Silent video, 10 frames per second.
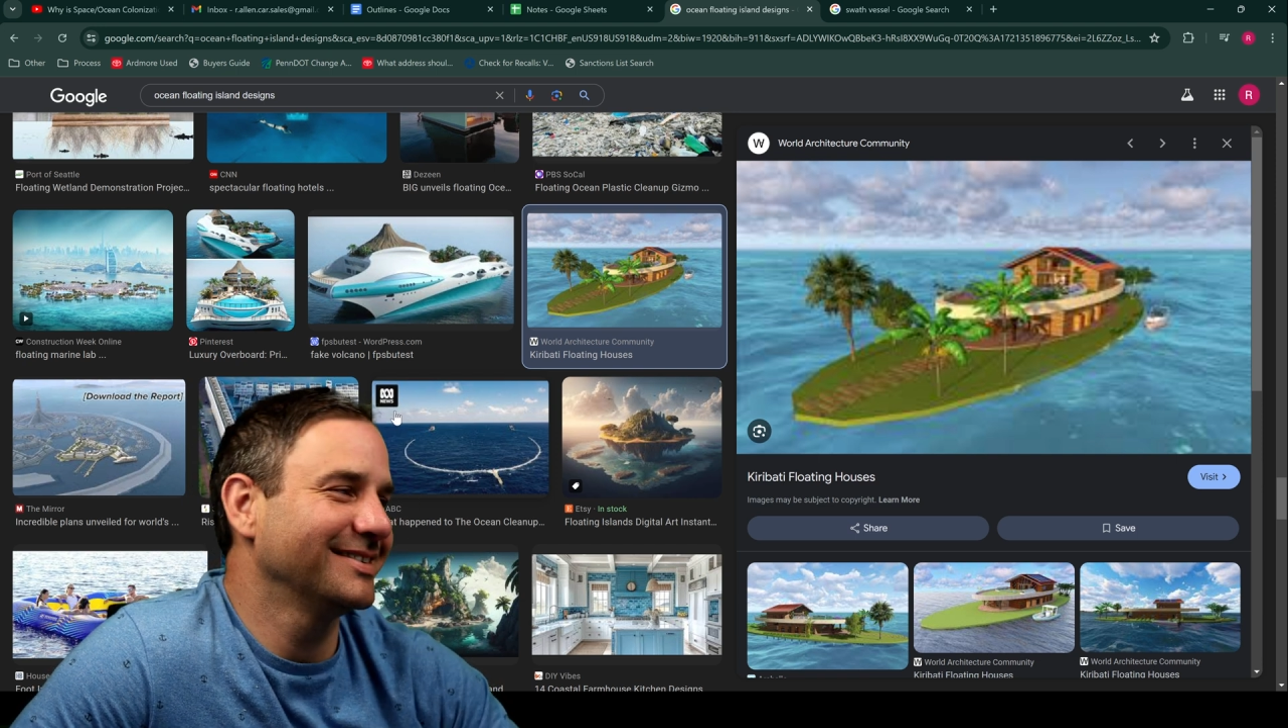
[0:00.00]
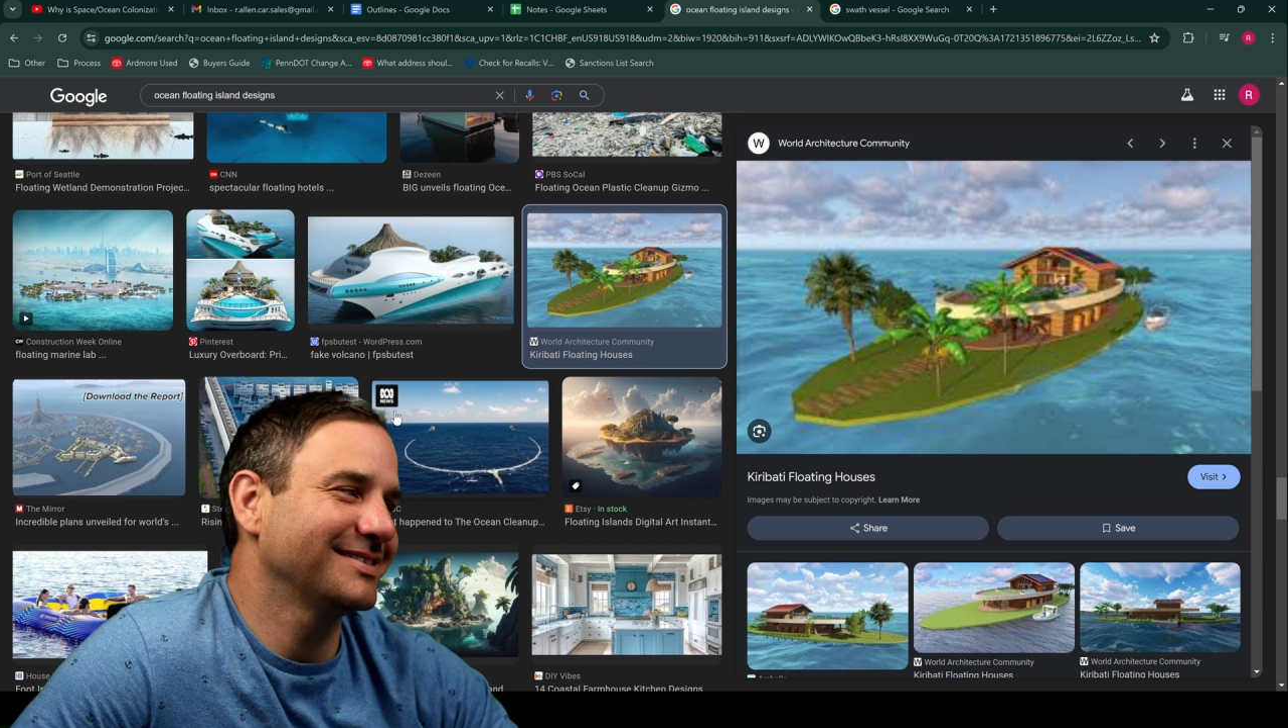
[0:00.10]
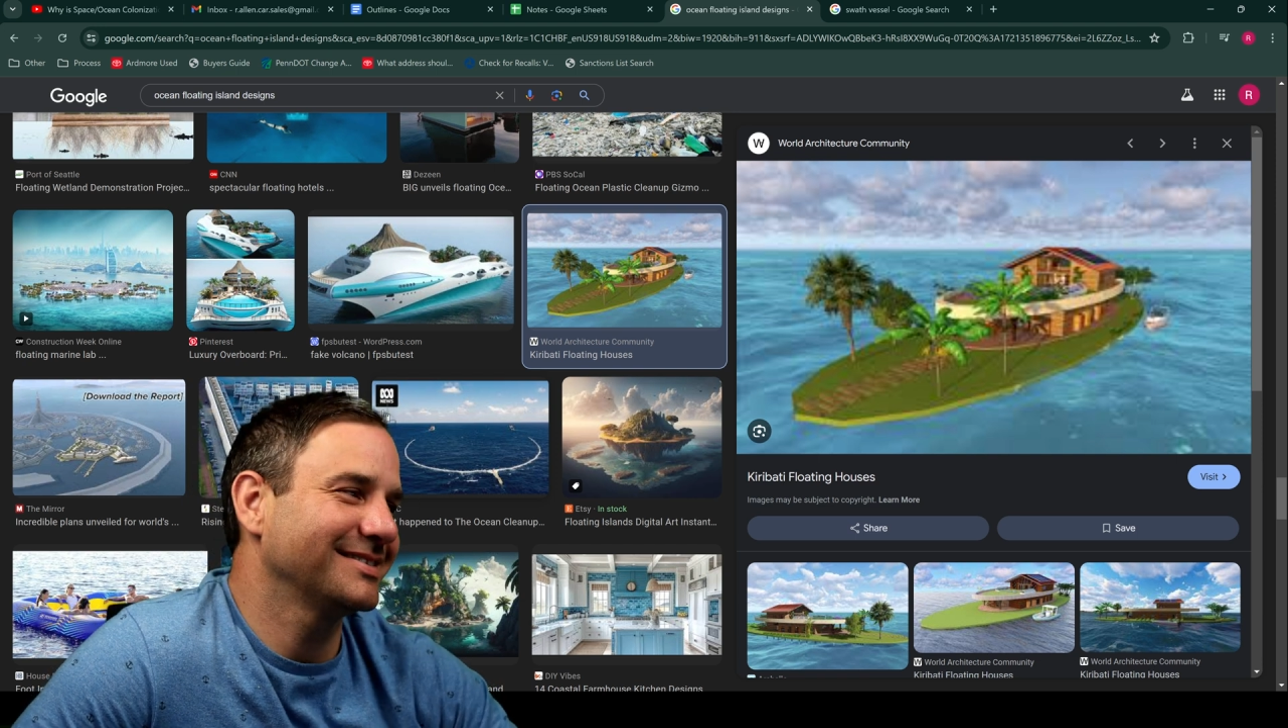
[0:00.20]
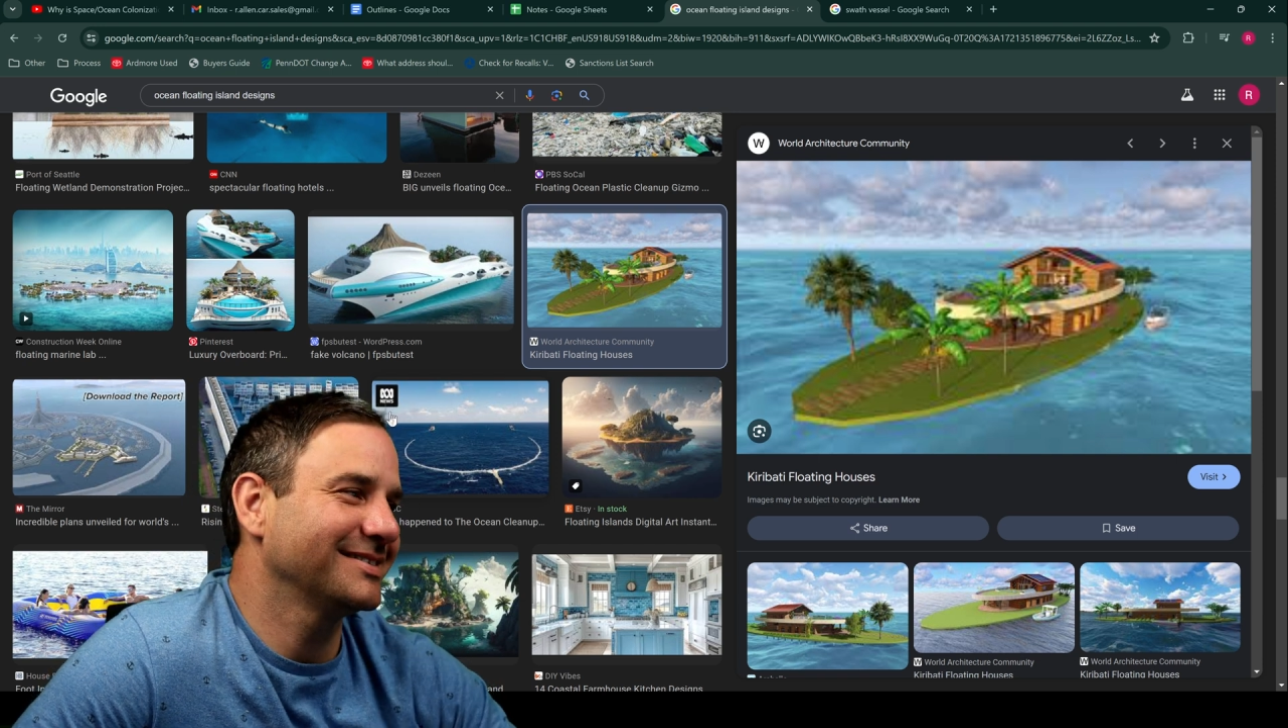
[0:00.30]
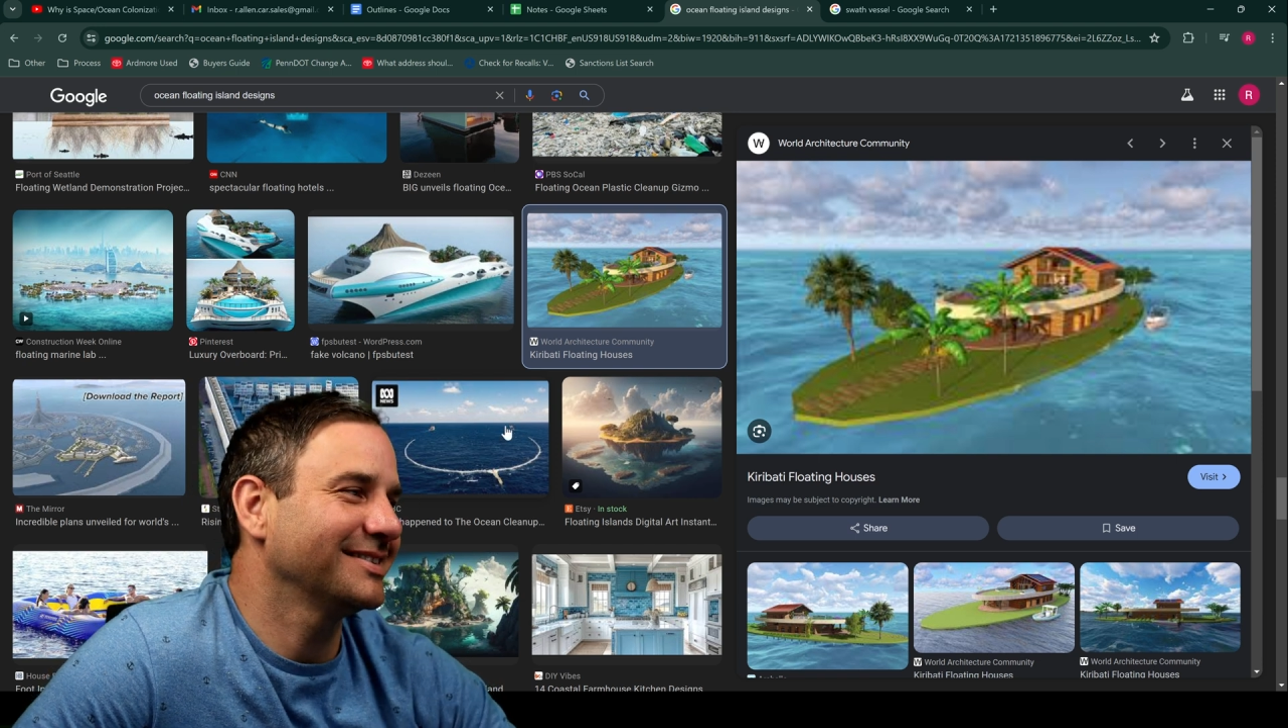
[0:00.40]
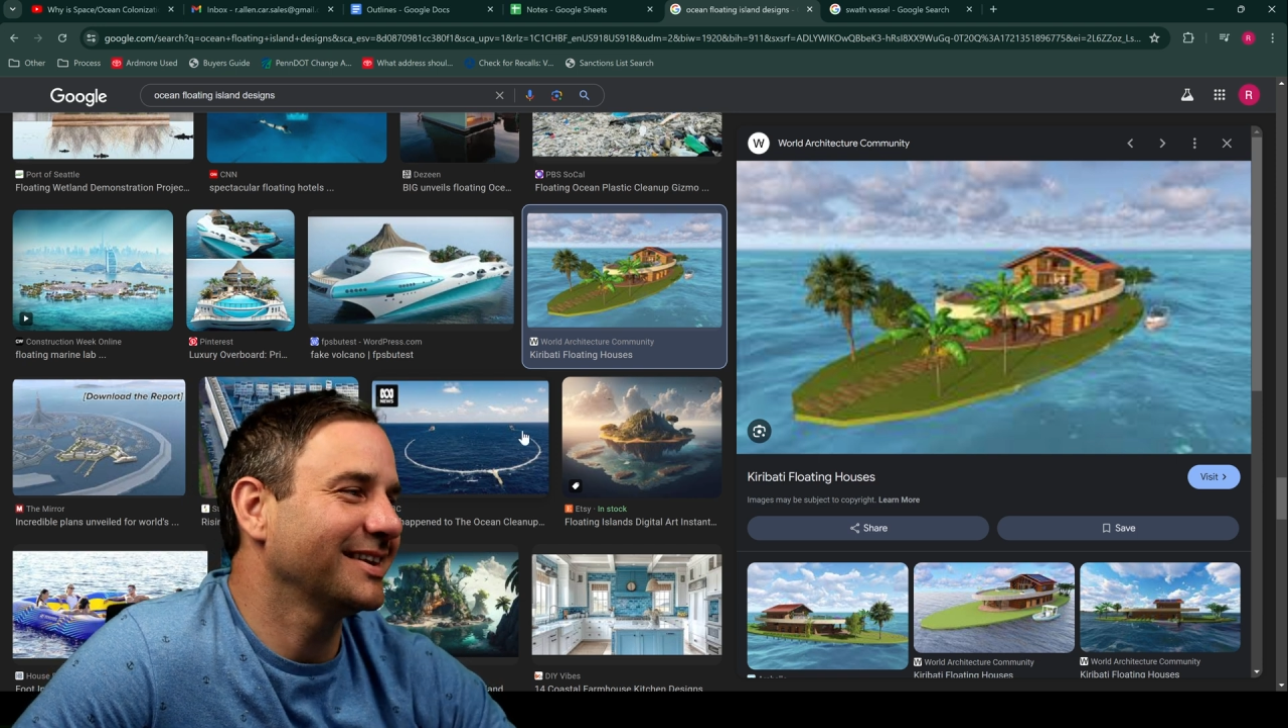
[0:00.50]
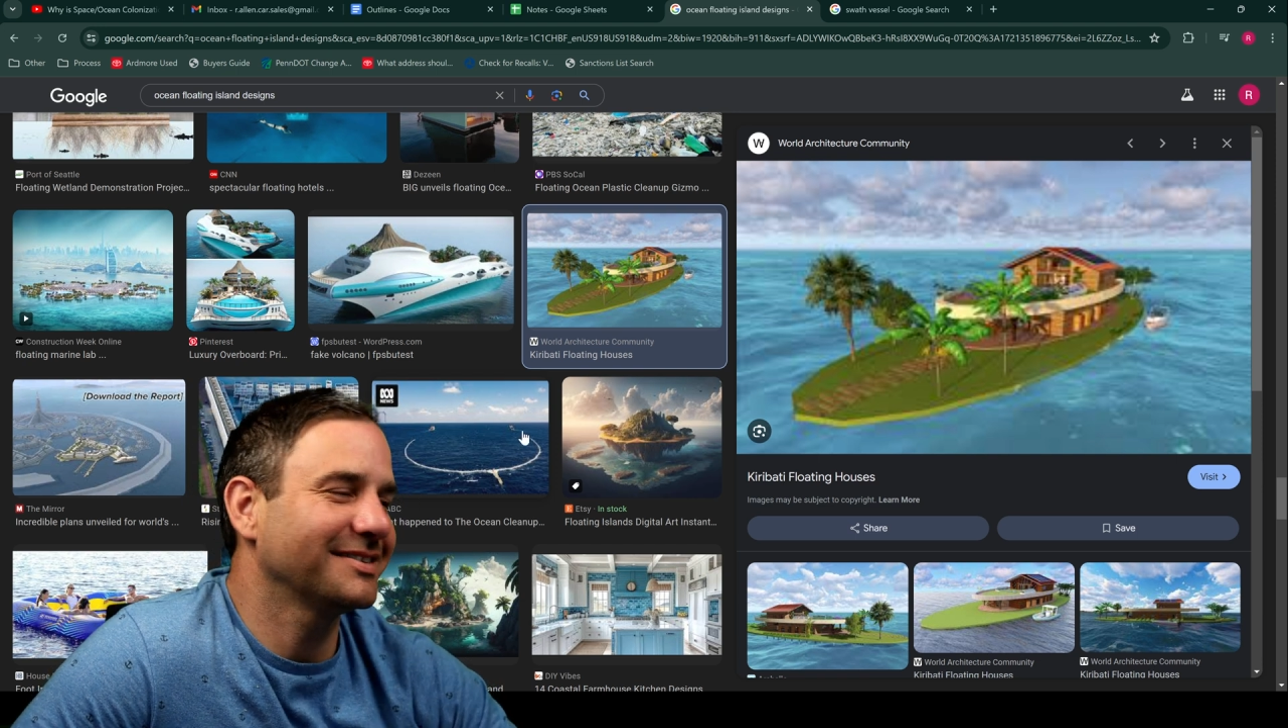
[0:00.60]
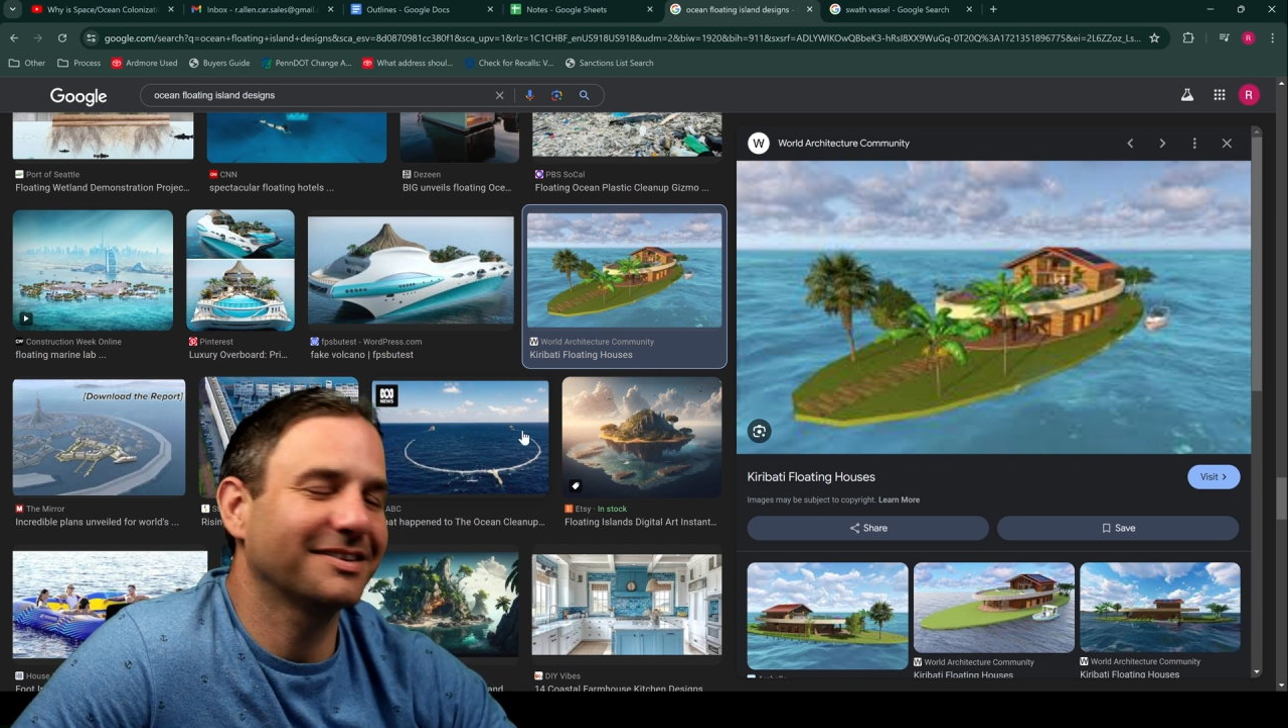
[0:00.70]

It's